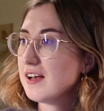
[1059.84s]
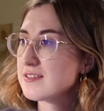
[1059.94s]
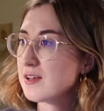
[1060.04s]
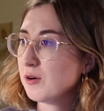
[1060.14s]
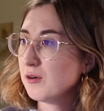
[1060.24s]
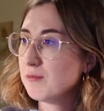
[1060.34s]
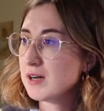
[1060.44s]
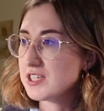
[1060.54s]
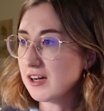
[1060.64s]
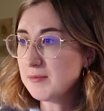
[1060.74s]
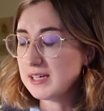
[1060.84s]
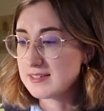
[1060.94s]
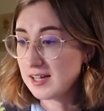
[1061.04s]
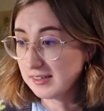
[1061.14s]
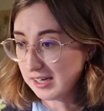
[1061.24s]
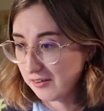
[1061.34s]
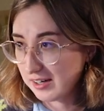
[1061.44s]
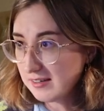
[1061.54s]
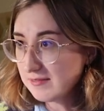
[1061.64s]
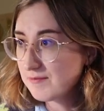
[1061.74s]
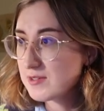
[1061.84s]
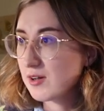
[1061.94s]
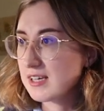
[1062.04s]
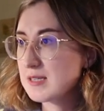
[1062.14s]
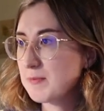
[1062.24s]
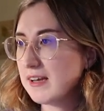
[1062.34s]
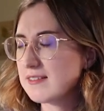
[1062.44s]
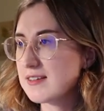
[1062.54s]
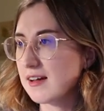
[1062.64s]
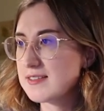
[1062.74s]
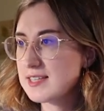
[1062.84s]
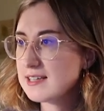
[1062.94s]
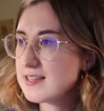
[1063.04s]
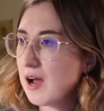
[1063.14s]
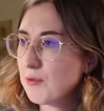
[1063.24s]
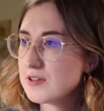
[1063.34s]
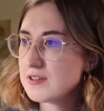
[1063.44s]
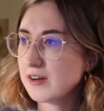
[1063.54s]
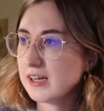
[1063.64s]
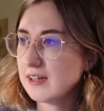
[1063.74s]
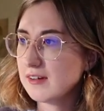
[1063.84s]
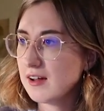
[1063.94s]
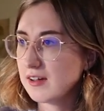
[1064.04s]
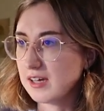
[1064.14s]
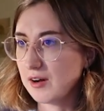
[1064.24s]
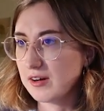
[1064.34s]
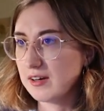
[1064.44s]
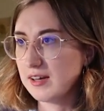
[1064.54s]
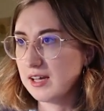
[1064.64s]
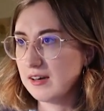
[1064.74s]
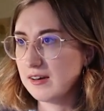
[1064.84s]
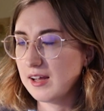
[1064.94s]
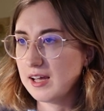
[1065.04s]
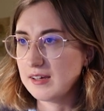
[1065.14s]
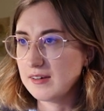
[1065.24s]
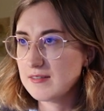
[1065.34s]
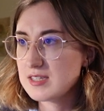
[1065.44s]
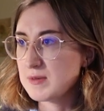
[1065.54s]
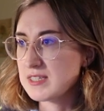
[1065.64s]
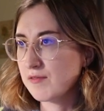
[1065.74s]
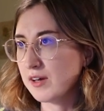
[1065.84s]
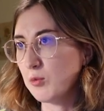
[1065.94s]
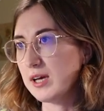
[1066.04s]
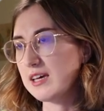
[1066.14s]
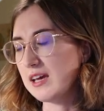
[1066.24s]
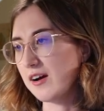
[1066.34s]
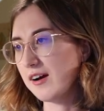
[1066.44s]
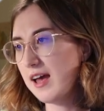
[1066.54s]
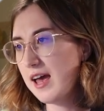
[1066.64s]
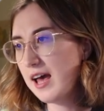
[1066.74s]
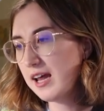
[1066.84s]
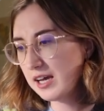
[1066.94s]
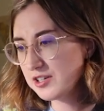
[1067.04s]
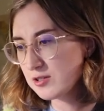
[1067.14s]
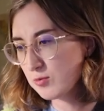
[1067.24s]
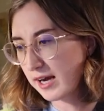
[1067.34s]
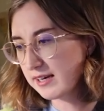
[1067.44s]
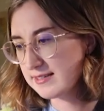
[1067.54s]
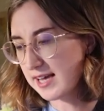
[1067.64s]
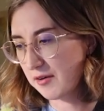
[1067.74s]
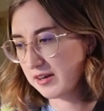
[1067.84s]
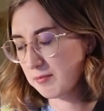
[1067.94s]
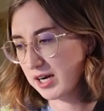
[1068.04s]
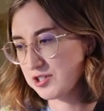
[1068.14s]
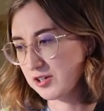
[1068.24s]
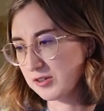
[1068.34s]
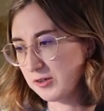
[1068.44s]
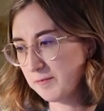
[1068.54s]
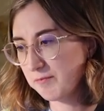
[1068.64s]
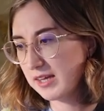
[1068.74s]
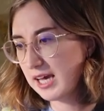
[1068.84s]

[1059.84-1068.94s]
So Magyar means Hungarian. So I spent 6 hours learning Hungarian in a specific week here, and I just write it down in my journal.